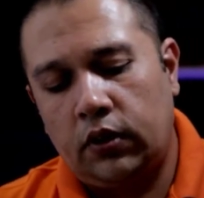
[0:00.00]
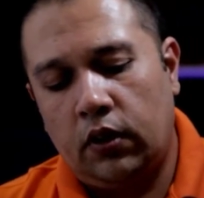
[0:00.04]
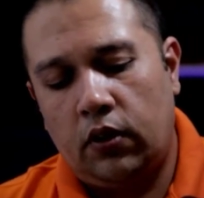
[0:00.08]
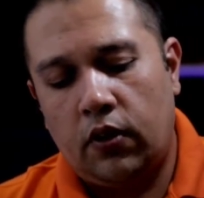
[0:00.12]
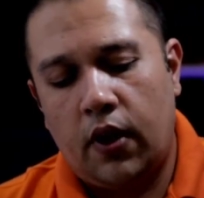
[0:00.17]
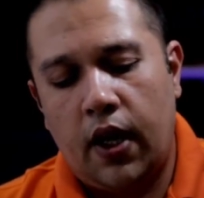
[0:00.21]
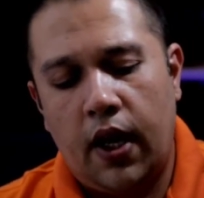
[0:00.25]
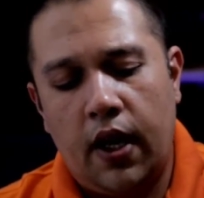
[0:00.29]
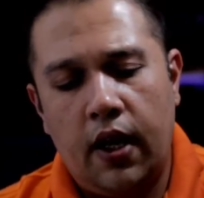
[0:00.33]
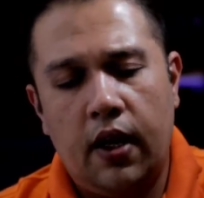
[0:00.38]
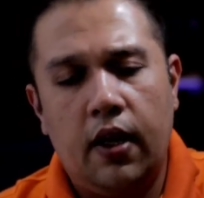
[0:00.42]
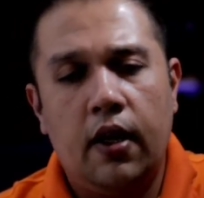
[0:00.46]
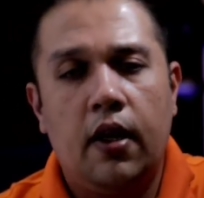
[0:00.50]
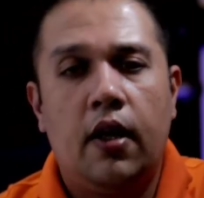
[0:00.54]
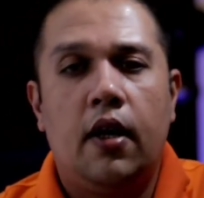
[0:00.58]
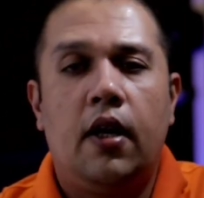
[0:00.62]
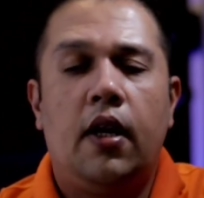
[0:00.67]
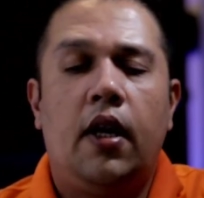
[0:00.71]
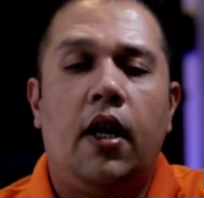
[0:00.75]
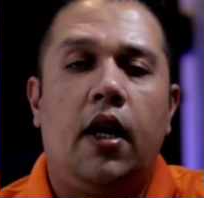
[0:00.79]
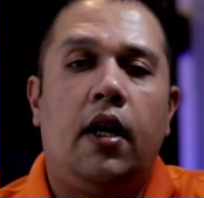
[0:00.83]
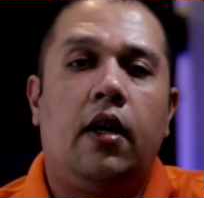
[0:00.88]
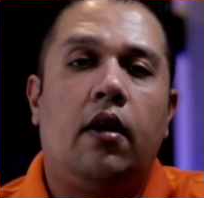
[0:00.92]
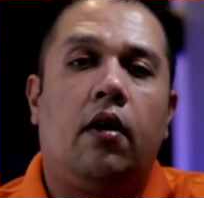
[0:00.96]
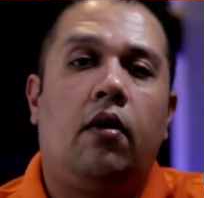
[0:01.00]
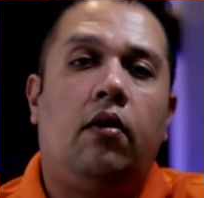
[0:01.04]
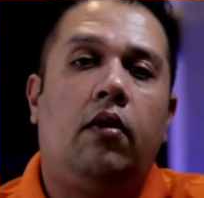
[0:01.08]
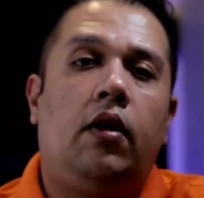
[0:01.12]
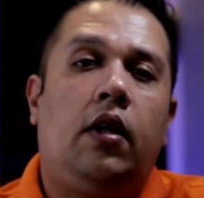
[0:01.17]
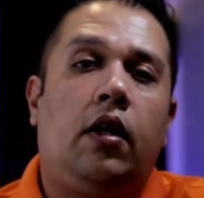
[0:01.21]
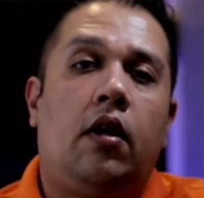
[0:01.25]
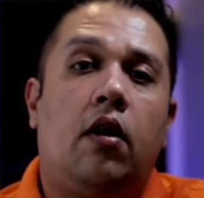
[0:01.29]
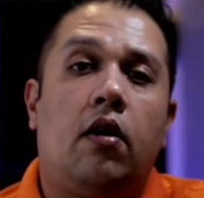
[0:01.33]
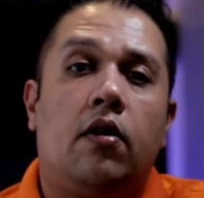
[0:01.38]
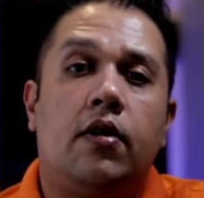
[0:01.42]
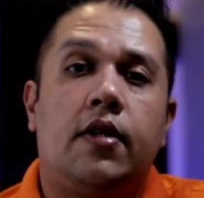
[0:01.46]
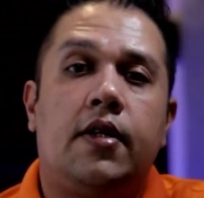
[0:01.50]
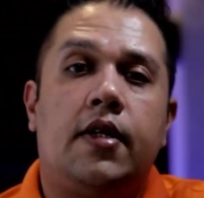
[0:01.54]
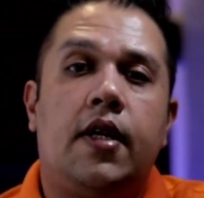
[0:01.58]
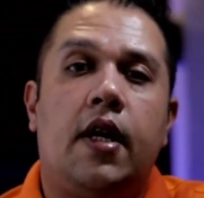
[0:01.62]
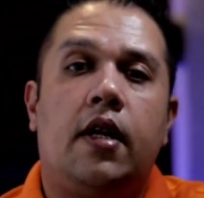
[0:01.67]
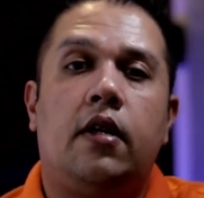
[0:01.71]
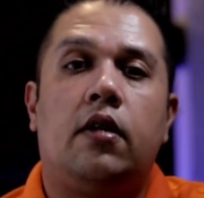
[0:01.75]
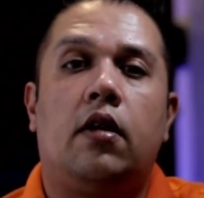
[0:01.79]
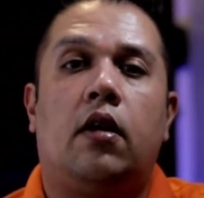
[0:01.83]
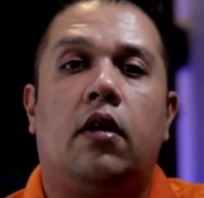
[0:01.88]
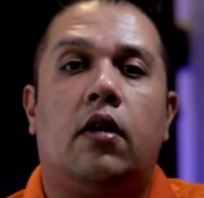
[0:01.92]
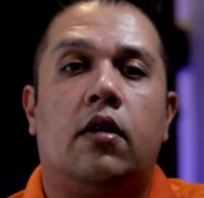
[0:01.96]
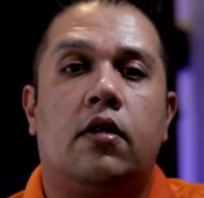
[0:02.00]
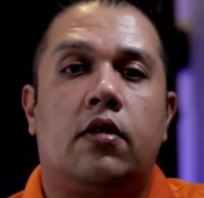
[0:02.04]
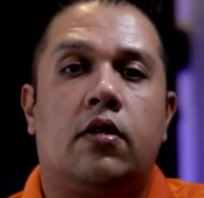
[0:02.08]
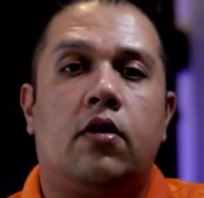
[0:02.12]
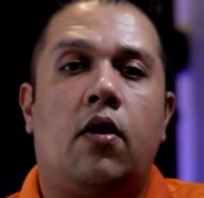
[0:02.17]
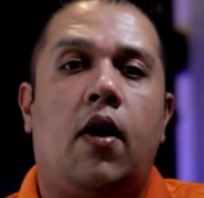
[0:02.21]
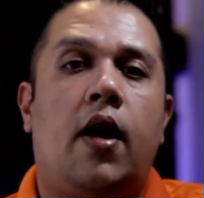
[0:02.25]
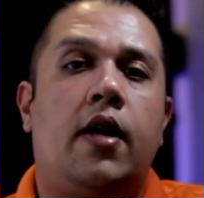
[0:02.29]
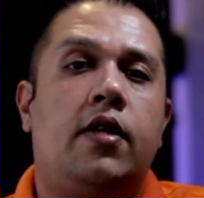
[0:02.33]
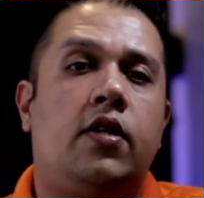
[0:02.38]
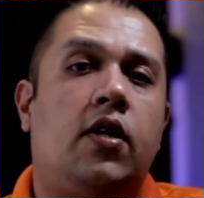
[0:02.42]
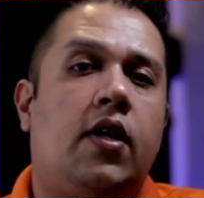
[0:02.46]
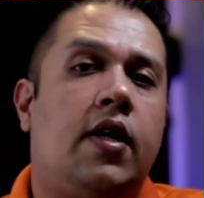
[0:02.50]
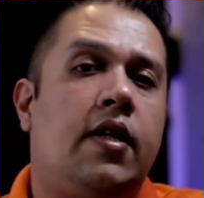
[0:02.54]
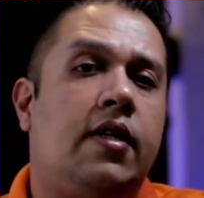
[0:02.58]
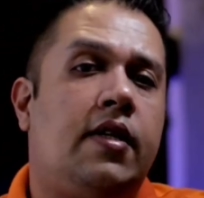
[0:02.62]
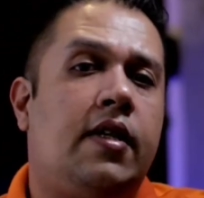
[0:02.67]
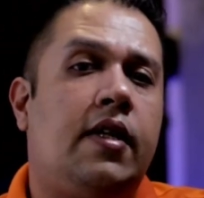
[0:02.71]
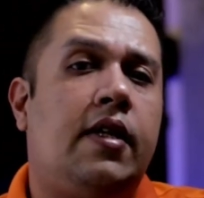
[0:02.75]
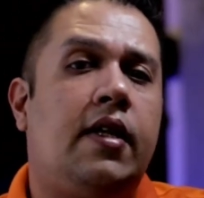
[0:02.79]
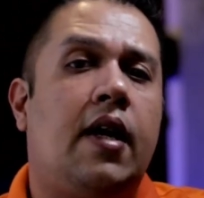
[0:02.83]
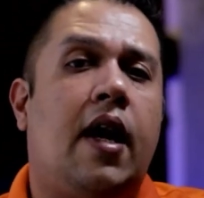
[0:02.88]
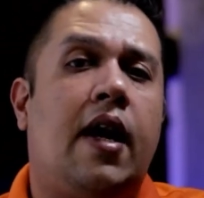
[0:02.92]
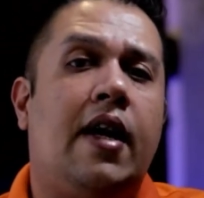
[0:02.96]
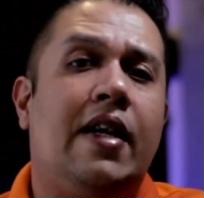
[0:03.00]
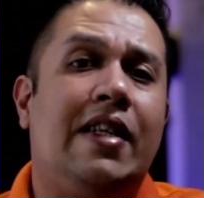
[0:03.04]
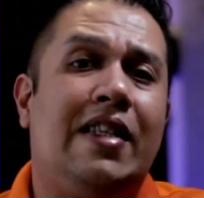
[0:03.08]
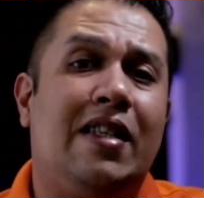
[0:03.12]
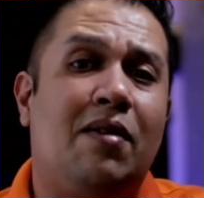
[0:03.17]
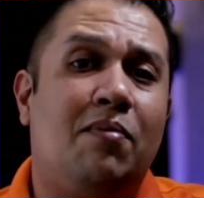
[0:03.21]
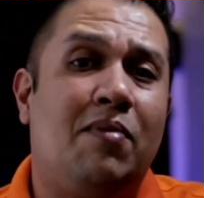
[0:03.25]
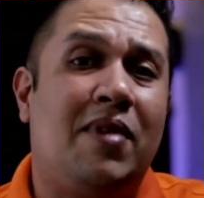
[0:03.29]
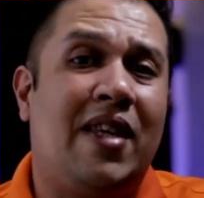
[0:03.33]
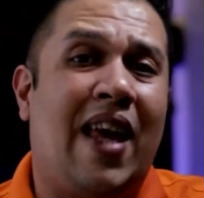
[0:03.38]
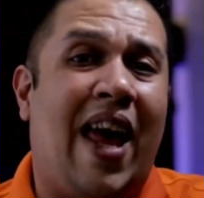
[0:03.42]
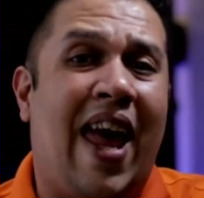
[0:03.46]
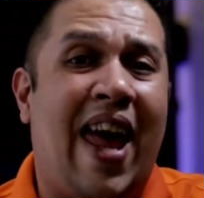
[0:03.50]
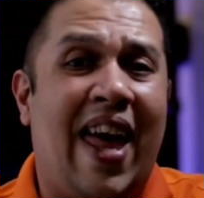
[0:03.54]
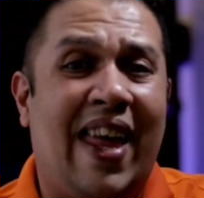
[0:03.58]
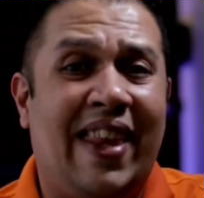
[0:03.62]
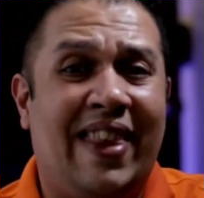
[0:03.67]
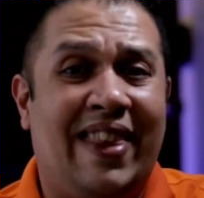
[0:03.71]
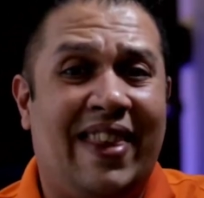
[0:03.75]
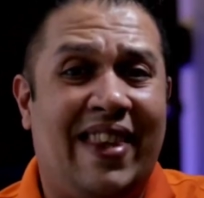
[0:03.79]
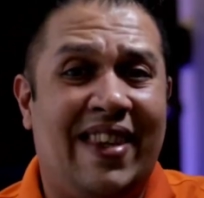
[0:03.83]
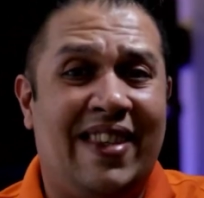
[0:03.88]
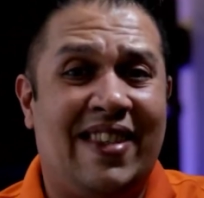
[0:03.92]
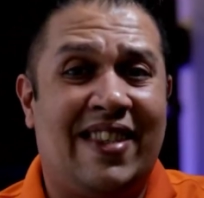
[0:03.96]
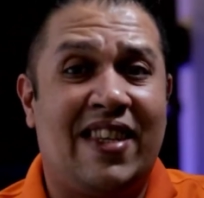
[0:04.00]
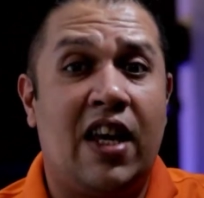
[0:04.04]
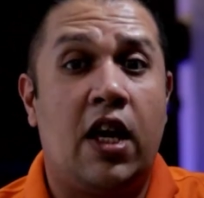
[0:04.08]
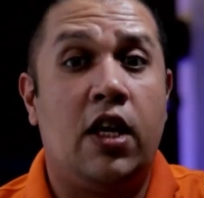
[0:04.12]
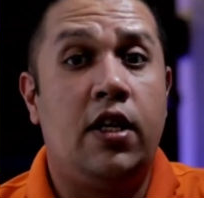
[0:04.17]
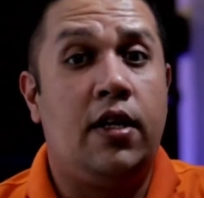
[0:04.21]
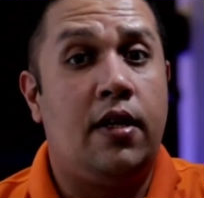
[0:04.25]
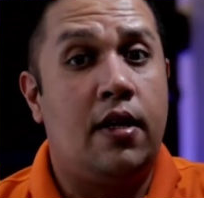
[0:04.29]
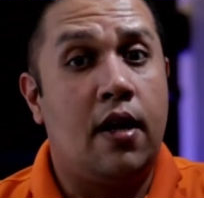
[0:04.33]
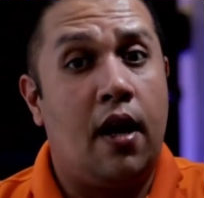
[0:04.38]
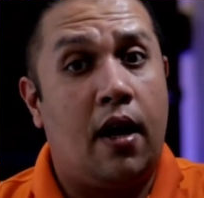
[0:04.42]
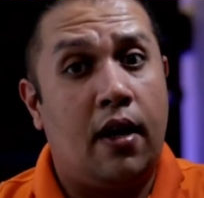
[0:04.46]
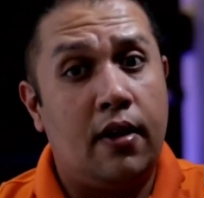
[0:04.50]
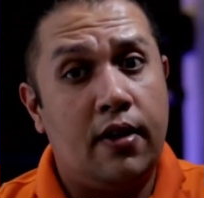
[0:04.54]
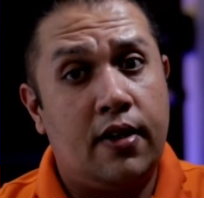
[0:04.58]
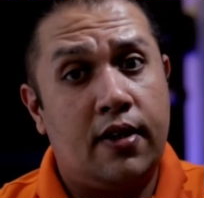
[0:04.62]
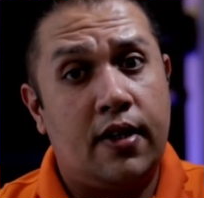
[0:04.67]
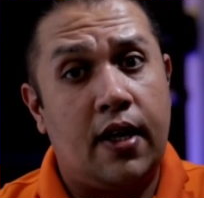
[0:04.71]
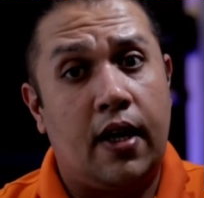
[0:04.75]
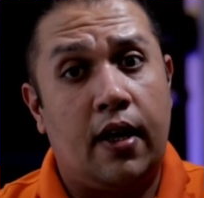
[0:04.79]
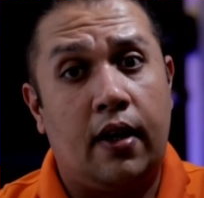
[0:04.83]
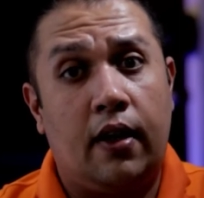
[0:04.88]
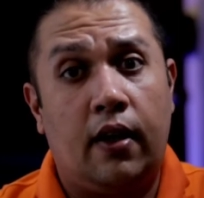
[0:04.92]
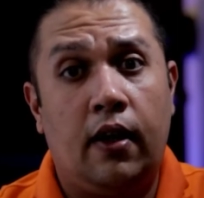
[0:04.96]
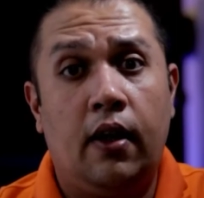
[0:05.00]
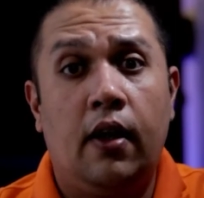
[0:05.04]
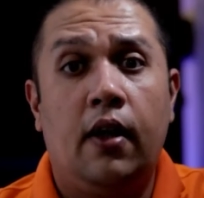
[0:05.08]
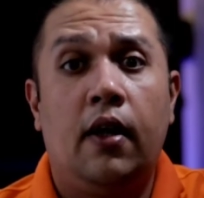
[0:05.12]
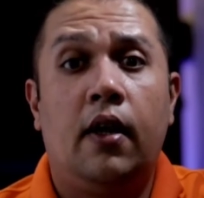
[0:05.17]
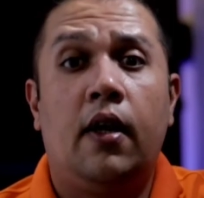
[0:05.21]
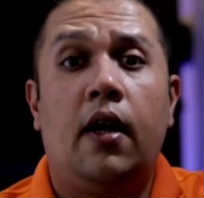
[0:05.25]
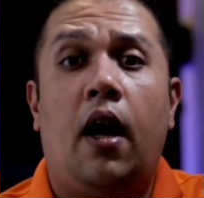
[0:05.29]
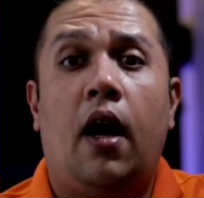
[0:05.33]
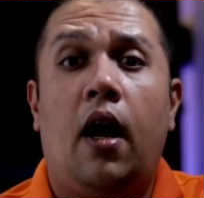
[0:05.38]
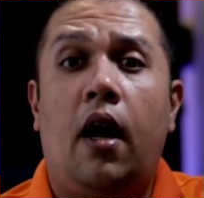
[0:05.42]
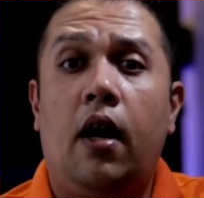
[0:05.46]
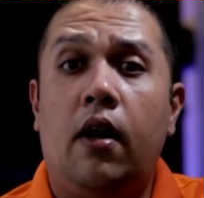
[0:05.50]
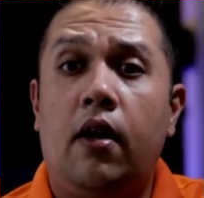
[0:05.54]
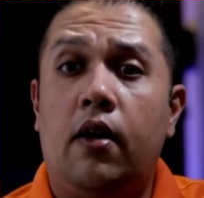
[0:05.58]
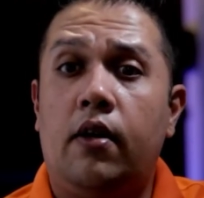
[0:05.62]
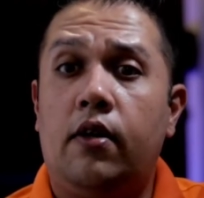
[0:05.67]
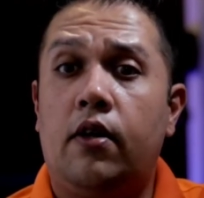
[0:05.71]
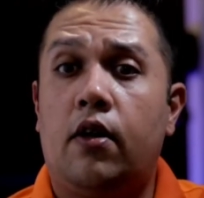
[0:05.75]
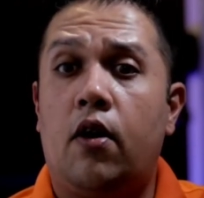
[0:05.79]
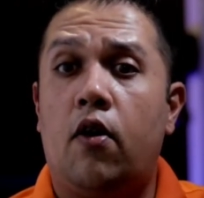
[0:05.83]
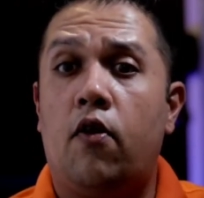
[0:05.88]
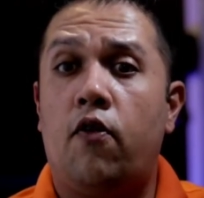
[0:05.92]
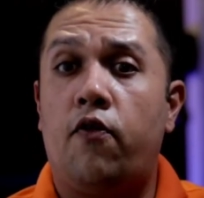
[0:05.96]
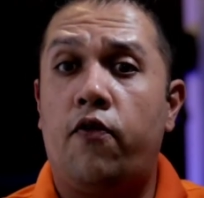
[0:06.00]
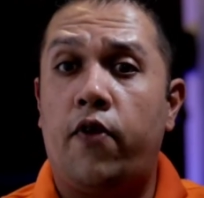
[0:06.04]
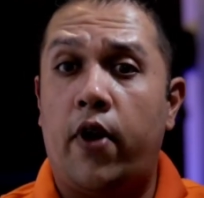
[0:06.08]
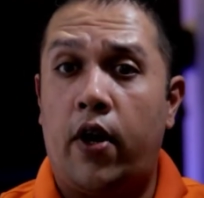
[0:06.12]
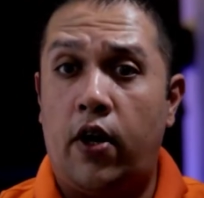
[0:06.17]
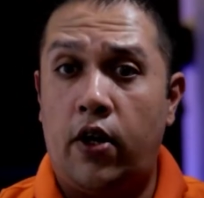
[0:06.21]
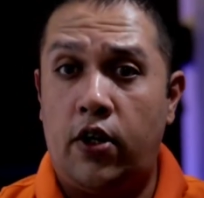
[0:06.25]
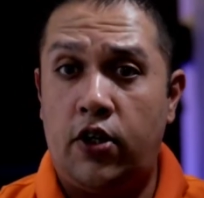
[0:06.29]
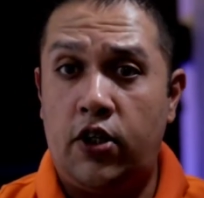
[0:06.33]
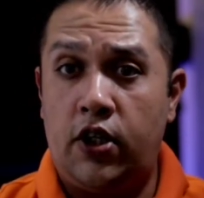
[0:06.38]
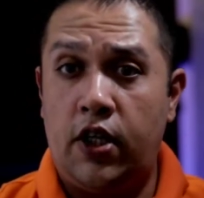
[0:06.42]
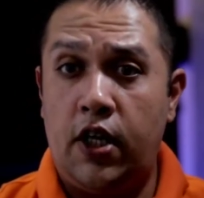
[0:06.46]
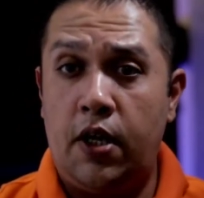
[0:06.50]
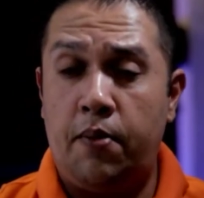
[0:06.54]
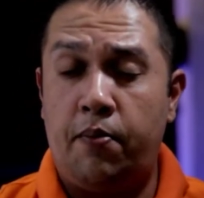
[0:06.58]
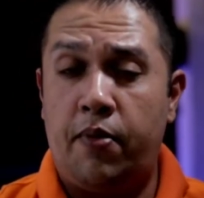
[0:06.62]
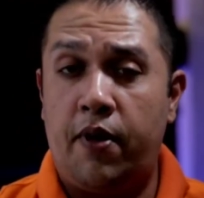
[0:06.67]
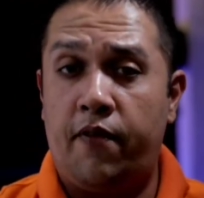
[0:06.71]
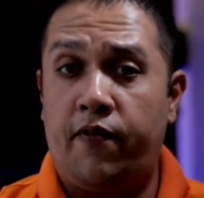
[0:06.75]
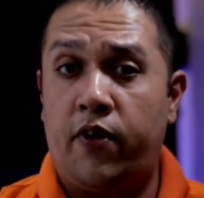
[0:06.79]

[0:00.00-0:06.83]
Okay, it only costs $10. So as you can see, items at this yard sale are going to go very cheap.